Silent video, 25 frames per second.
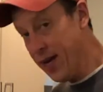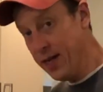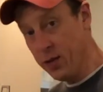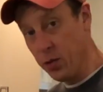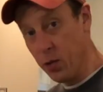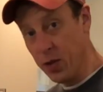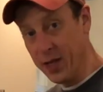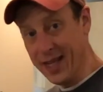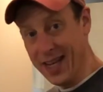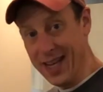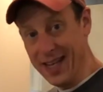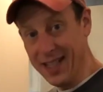till
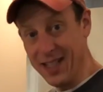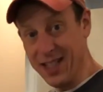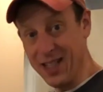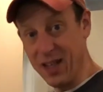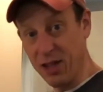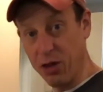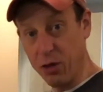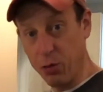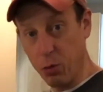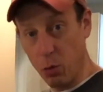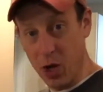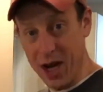it gets to
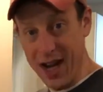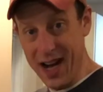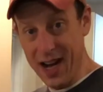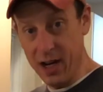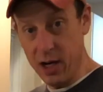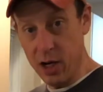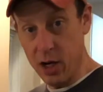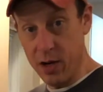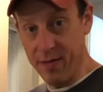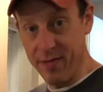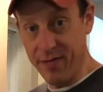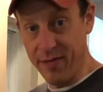
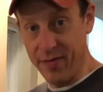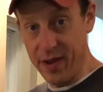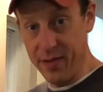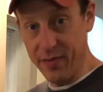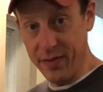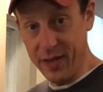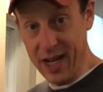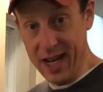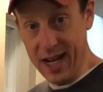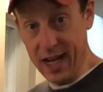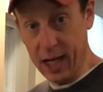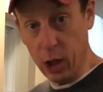
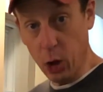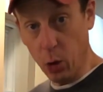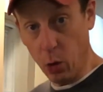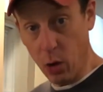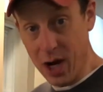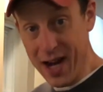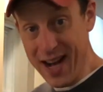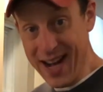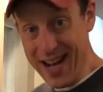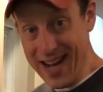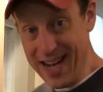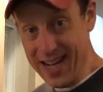350
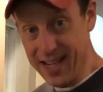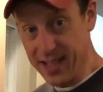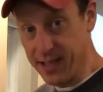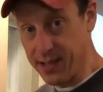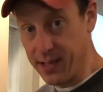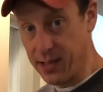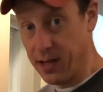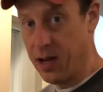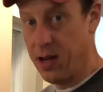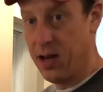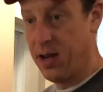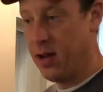
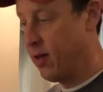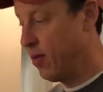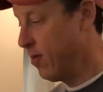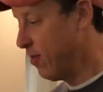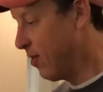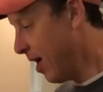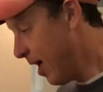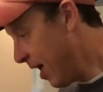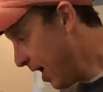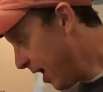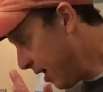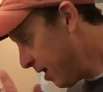degrees.
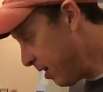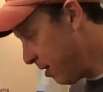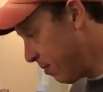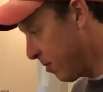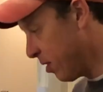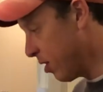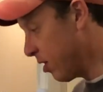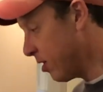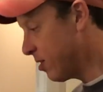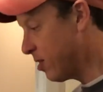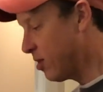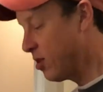Then I'm
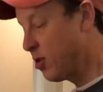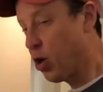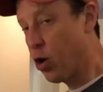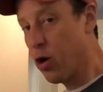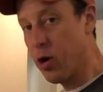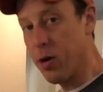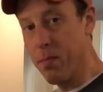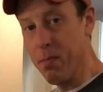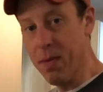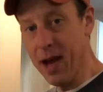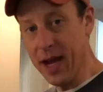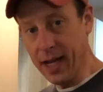going to
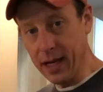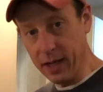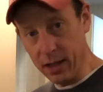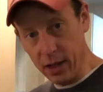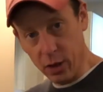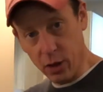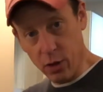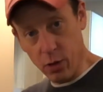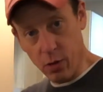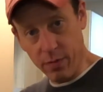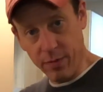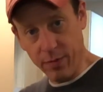start making
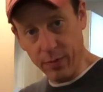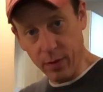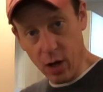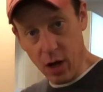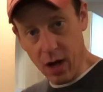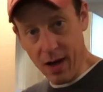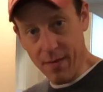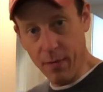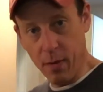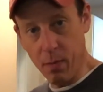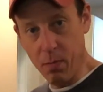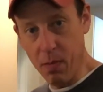little
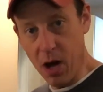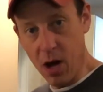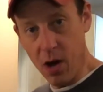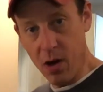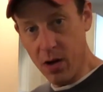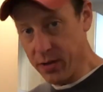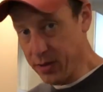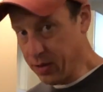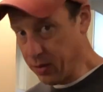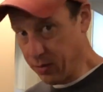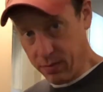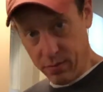falafel
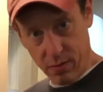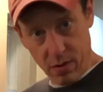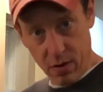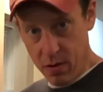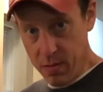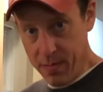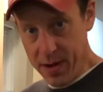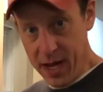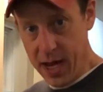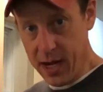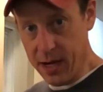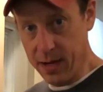balls and throw
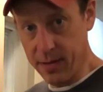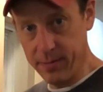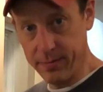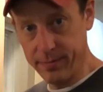them in.